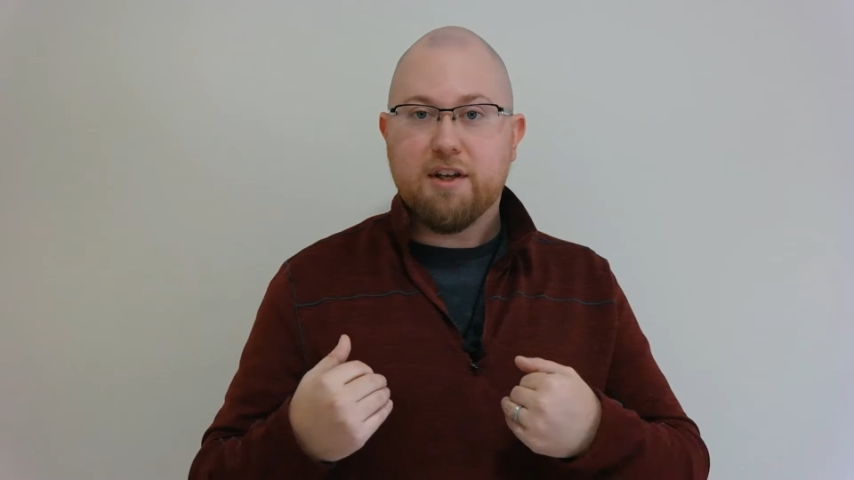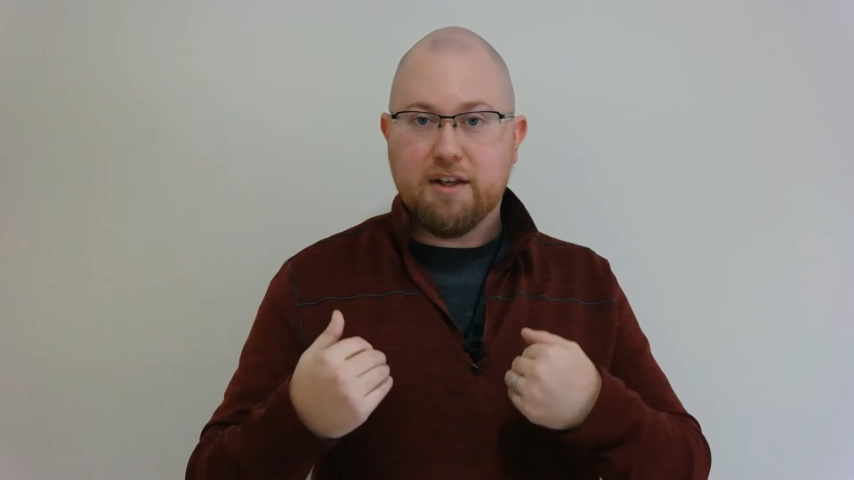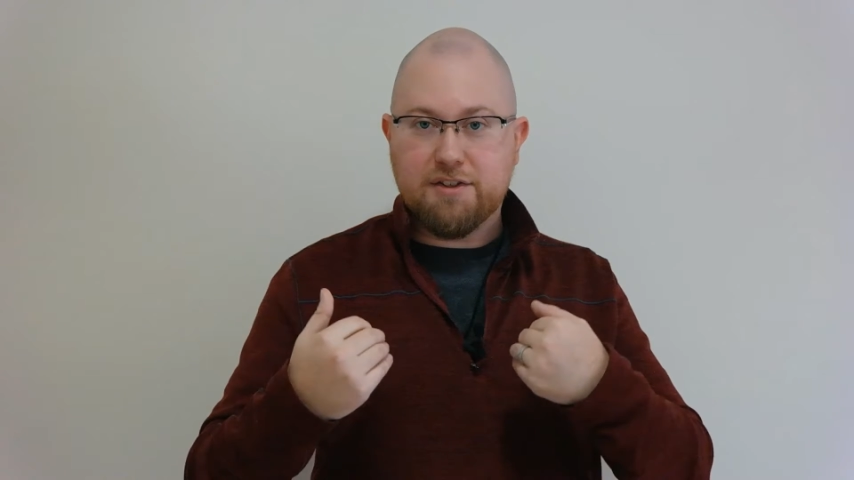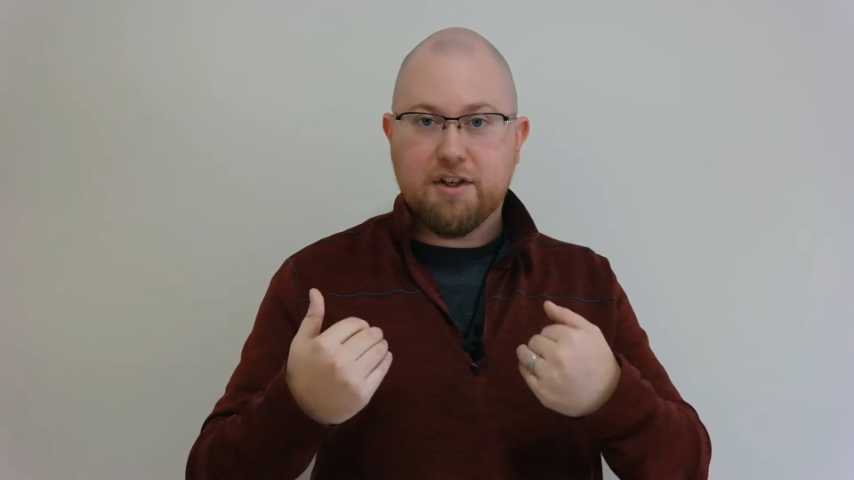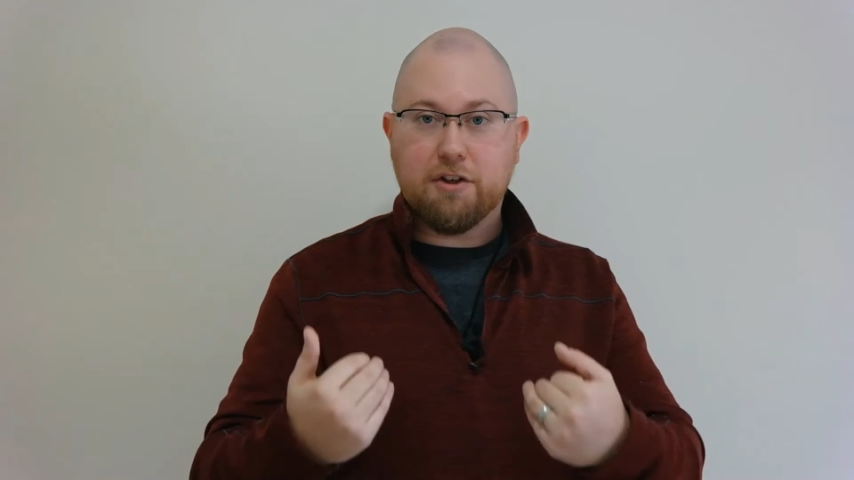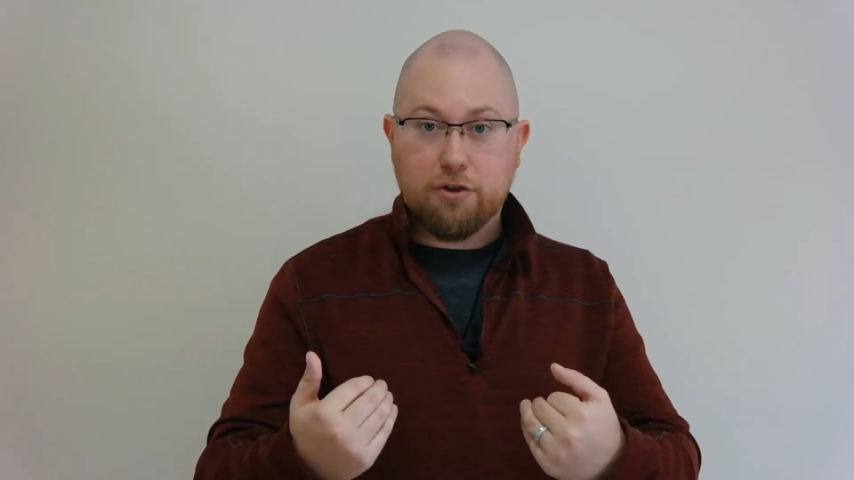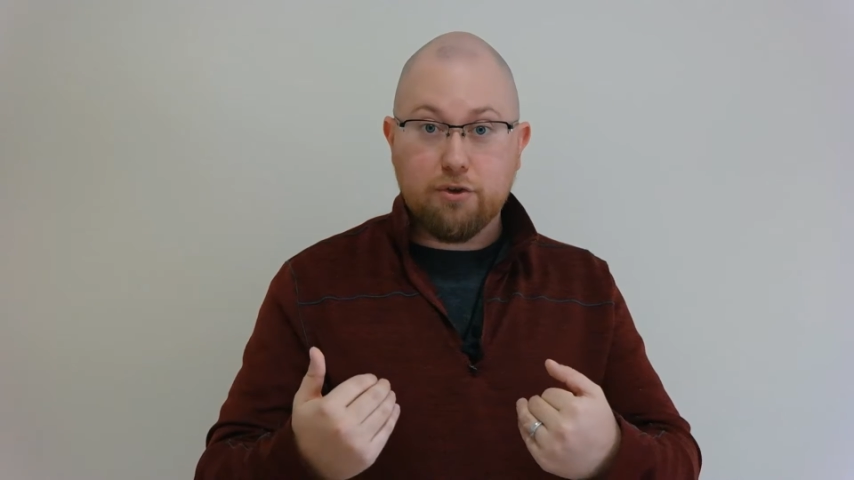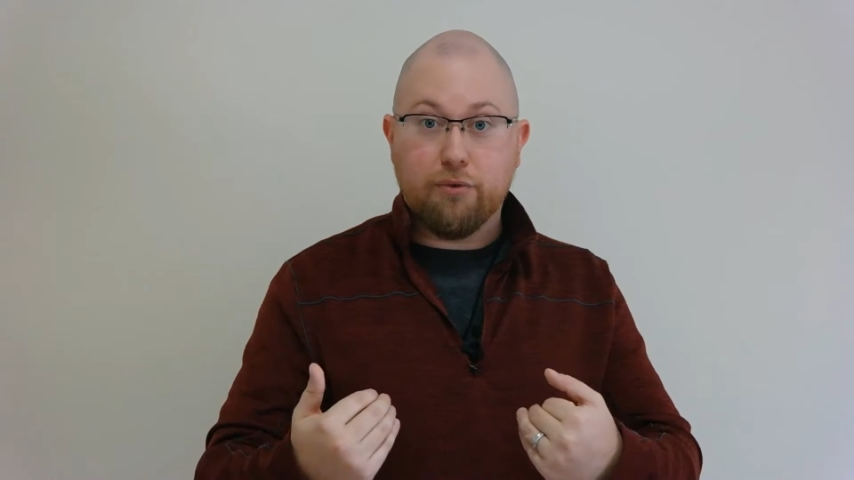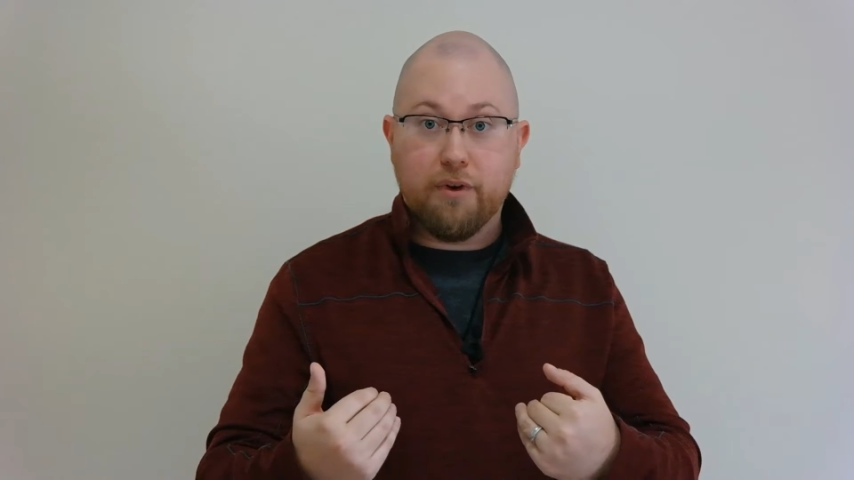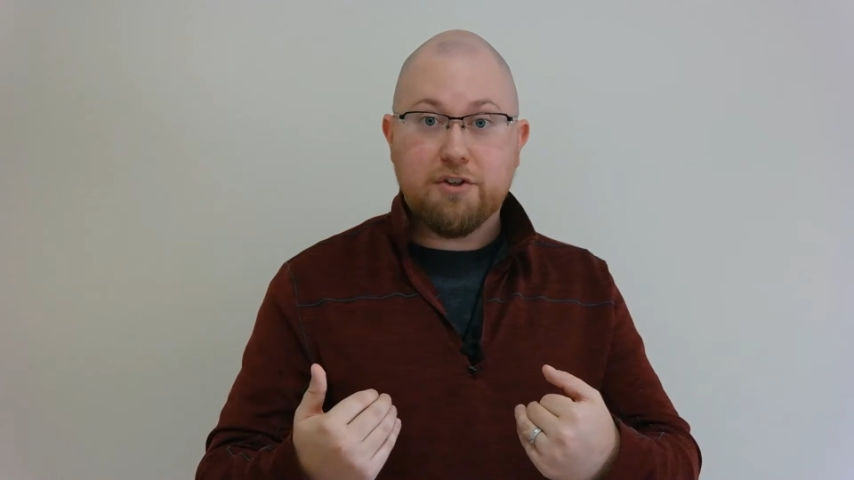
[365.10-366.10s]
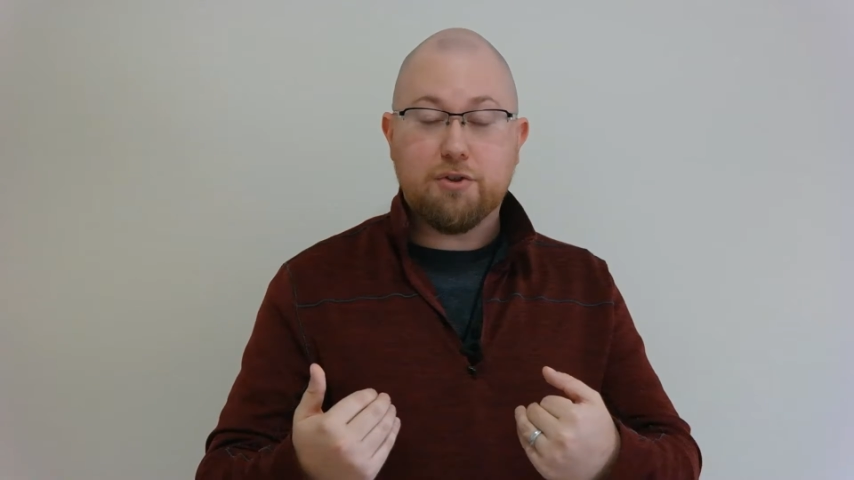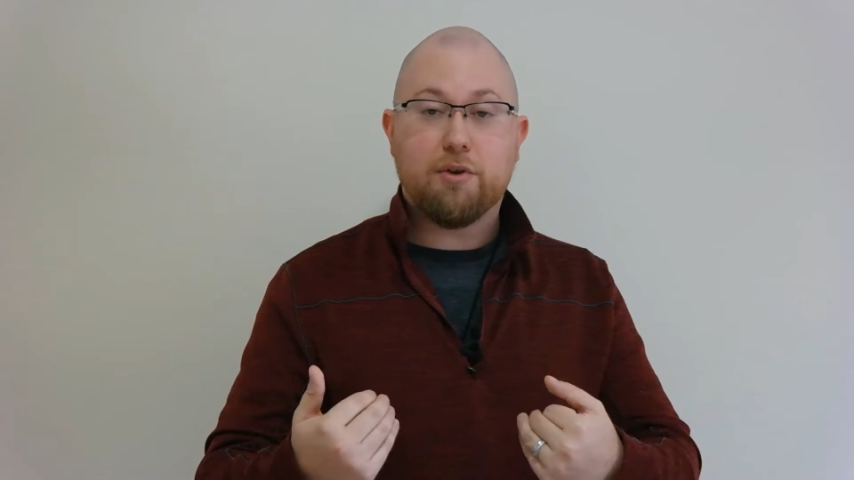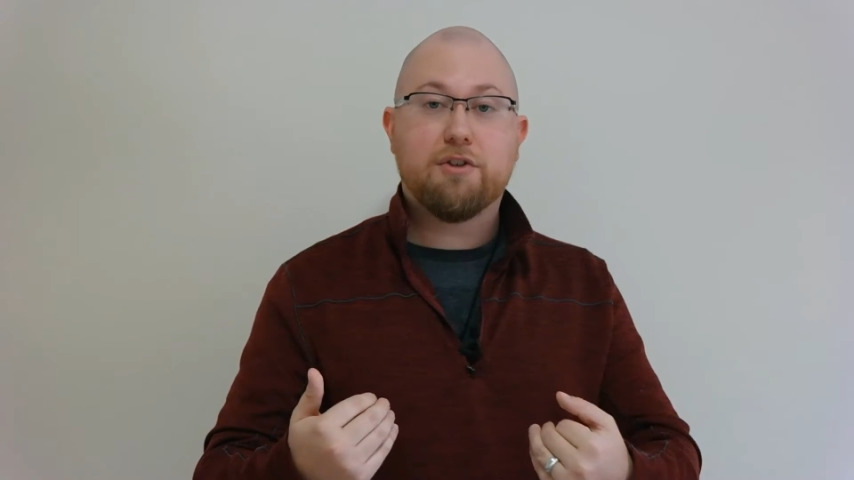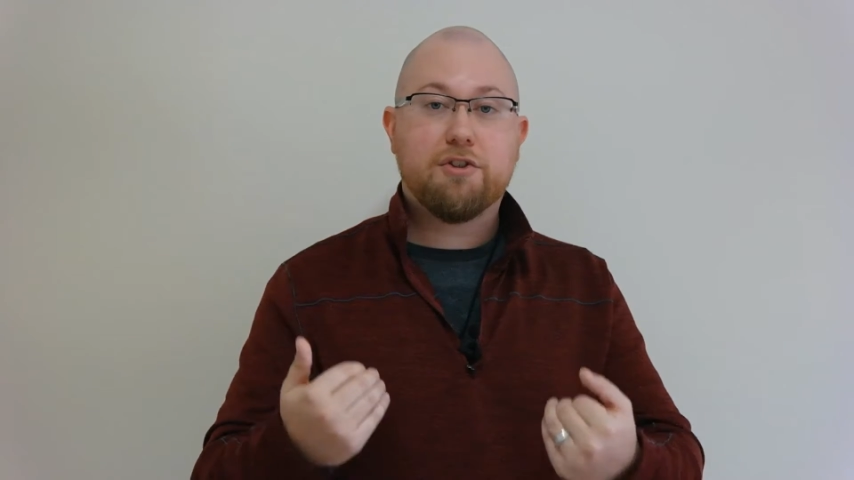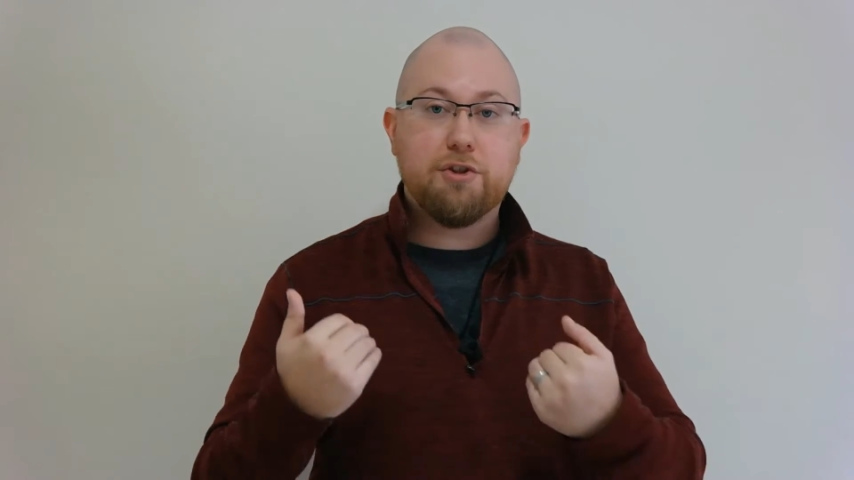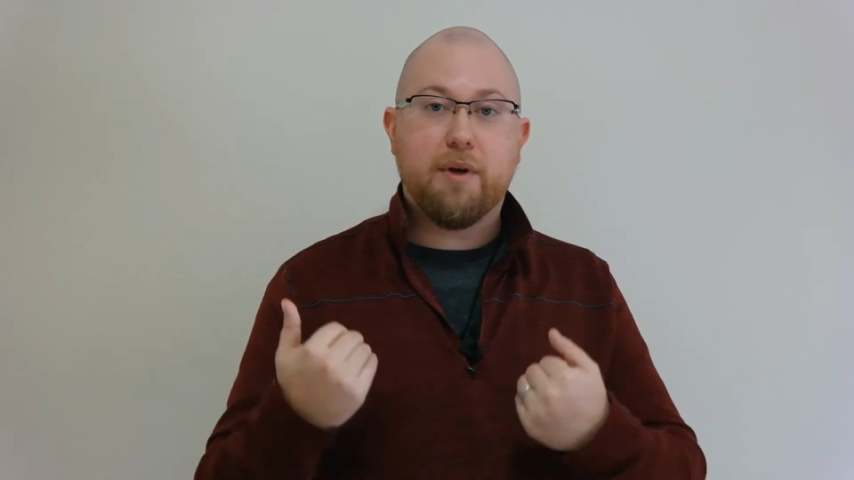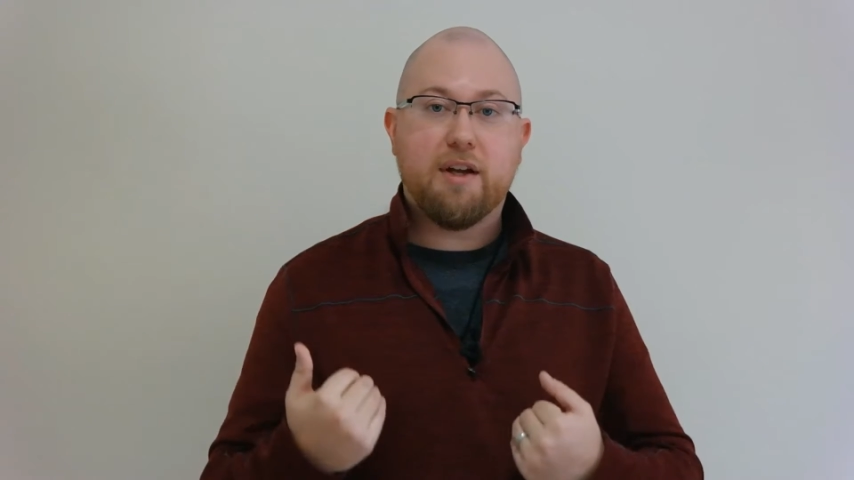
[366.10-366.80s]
is a good resource to